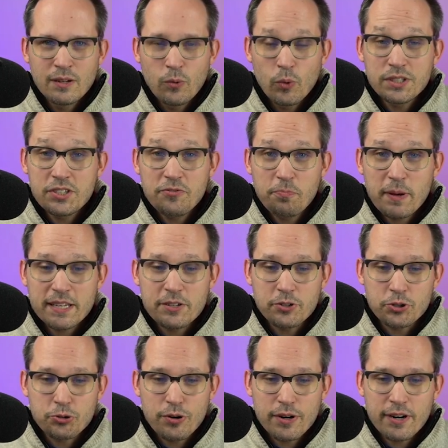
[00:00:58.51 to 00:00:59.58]
Once you've picked your
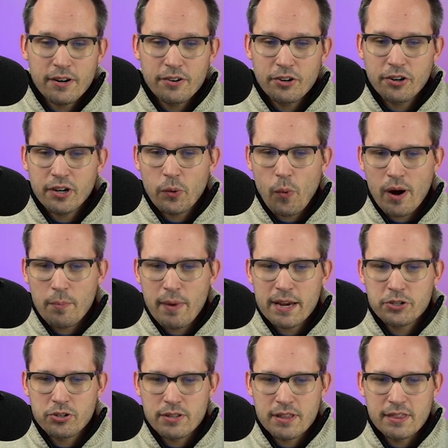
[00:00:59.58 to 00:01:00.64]
trigger, you're going to want to make
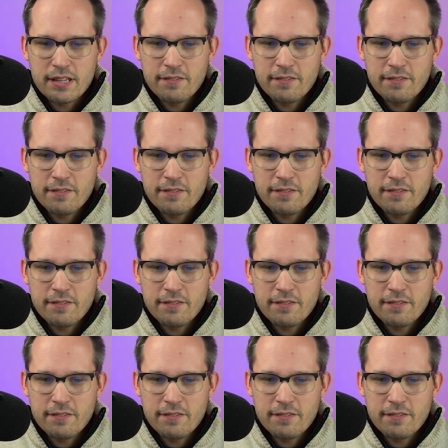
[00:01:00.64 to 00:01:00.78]
sure that the